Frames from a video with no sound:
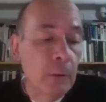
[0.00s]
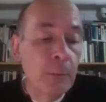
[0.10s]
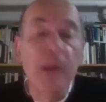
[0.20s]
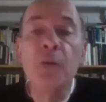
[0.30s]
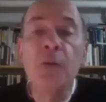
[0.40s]

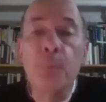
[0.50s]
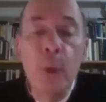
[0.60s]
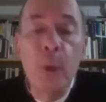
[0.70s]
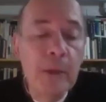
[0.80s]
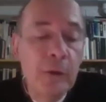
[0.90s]
and is
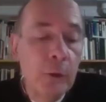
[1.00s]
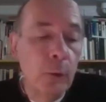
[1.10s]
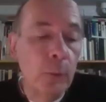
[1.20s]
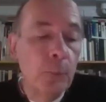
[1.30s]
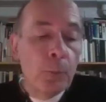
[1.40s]
brand
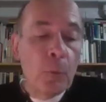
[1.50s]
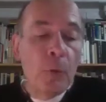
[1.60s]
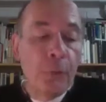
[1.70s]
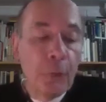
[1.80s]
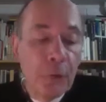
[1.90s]
new,
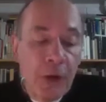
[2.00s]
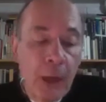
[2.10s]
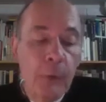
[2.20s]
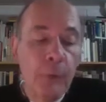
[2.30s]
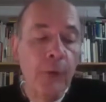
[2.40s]
first
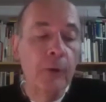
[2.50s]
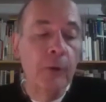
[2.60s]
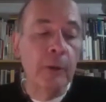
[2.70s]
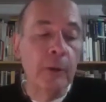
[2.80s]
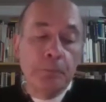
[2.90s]
time you've heard it.